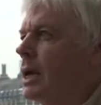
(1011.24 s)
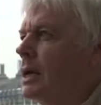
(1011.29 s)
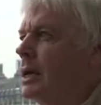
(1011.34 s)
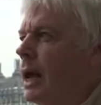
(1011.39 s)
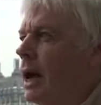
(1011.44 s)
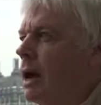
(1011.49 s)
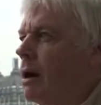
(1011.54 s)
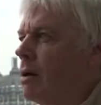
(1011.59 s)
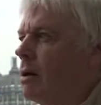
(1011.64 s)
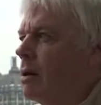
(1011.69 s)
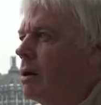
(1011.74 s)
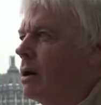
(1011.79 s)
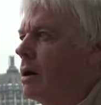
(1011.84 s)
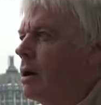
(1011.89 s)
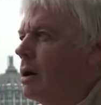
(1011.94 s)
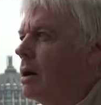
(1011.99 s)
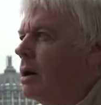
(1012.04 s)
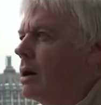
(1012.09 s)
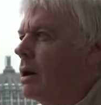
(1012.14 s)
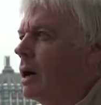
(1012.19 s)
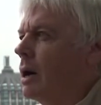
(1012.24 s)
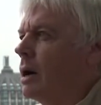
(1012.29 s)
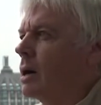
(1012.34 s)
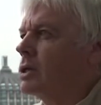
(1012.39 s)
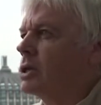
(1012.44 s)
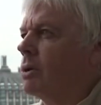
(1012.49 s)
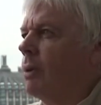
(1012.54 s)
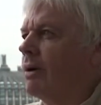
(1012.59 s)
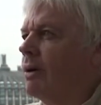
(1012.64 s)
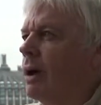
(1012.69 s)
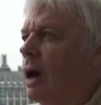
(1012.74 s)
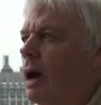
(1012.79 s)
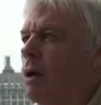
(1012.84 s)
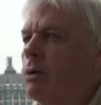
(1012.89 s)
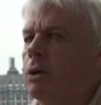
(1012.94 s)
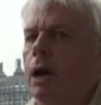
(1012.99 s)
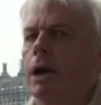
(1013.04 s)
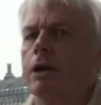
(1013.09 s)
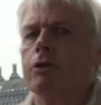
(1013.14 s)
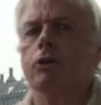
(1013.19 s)
Now, so
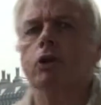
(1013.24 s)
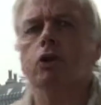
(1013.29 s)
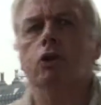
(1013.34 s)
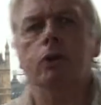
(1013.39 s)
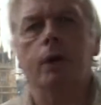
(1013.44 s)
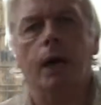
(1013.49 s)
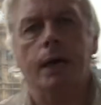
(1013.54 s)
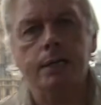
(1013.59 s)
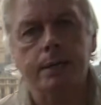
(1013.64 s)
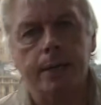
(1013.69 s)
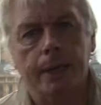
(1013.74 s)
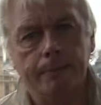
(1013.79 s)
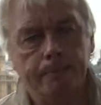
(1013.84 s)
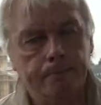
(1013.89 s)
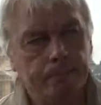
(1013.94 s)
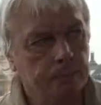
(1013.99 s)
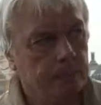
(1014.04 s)
Al-Qaeda are the good guys then.